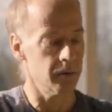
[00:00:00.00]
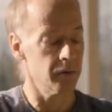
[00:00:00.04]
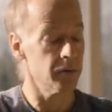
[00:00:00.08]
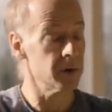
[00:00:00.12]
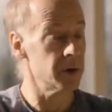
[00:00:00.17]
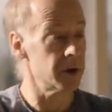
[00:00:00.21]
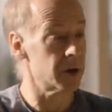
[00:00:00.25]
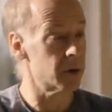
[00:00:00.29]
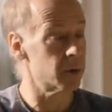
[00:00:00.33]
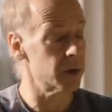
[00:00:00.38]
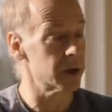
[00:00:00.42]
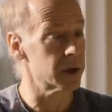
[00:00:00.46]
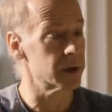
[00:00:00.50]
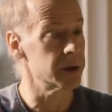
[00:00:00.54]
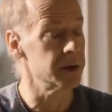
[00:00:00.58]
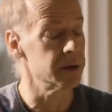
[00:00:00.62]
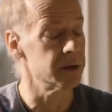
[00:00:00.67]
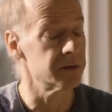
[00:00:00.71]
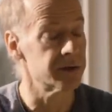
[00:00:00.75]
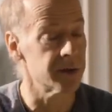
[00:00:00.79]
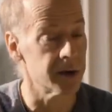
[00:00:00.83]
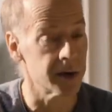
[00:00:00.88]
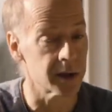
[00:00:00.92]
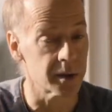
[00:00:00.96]
really quickly,
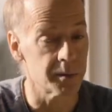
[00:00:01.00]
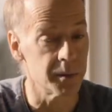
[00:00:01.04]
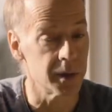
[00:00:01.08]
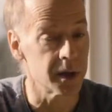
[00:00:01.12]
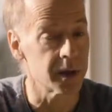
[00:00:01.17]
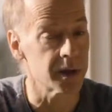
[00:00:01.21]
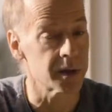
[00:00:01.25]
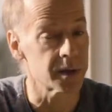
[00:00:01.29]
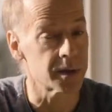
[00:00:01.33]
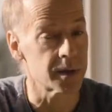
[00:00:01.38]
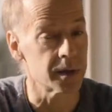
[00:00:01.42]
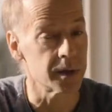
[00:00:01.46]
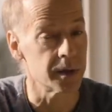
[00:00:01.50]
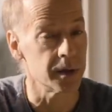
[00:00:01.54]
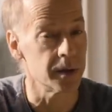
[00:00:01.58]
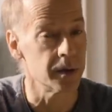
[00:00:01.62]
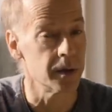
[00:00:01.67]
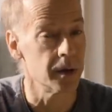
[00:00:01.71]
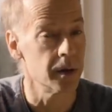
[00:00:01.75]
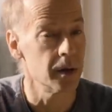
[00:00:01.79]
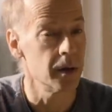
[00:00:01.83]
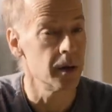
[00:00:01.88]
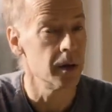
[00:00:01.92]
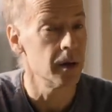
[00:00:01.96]
in fact, because the
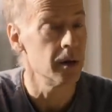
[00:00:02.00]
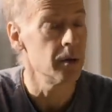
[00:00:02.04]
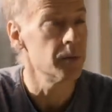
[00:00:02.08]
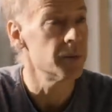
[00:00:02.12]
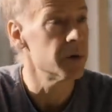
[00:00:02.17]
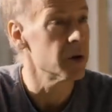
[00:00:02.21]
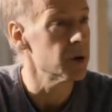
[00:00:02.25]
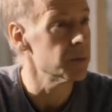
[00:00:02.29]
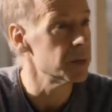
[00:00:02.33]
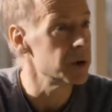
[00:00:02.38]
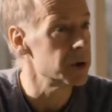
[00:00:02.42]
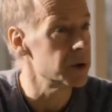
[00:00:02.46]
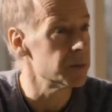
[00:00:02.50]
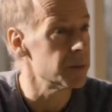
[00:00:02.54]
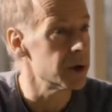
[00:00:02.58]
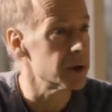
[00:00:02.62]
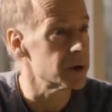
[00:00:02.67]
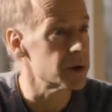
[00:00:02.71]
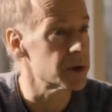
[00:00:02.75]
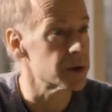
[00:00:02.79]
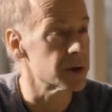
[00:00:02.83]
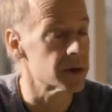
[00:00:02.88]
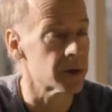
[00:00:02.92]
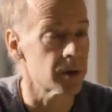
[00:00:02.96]
pyramid
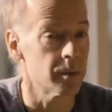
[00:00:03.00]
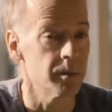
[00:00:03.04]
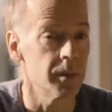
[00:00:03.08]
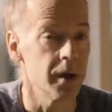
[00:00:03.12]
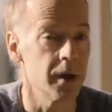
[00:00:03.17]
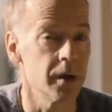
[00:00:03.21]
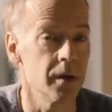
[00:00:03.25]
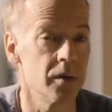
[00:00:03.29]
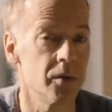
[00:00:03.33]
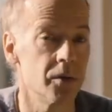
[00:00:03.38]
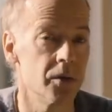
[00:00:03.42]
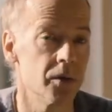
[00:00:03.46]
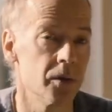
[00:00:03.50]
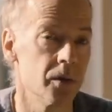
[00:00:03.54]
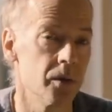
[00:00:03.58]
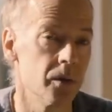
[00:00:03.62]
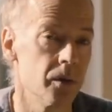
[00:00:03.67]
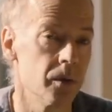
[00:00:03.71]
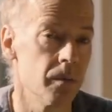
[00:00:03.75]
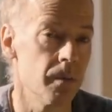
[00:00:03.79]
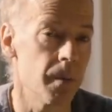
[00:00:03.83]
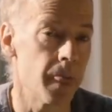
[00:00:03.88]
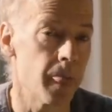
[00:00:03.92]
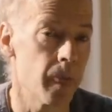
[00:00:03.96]
dimensions are made
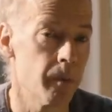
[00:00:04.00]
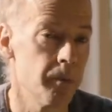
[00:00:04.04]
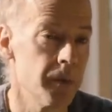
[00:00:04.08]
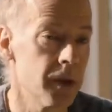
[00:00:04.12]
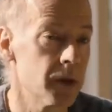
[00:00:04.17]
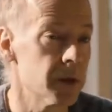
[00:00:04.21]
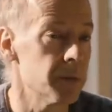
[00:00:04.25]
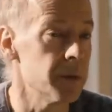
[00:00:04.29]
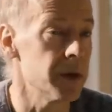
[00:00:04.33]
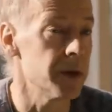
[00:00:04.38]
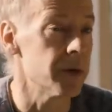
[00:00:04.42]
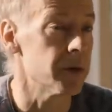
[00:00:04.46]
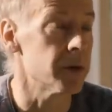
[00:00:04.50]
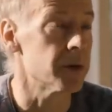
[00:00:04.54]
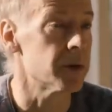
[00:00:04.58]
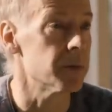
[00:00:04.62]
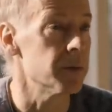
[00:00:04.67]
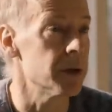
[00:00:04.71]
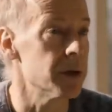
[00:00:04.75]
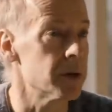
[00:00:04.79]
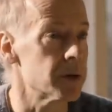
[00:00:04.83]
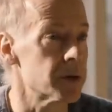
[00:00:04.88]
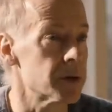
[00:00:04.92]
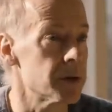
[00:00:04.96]
to millimeter
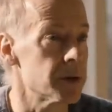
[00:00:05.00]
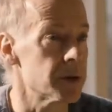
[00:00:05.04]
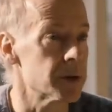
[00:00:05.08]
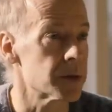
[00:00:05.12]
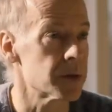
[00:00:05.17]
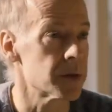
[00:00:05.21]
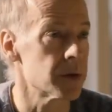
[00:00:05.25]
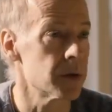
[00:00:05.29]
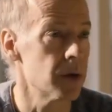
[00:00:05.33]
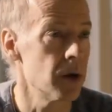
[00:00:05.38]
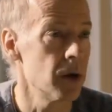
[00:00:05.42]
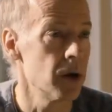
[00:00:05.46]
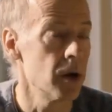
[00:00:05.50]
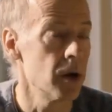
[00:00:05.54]
dimensions.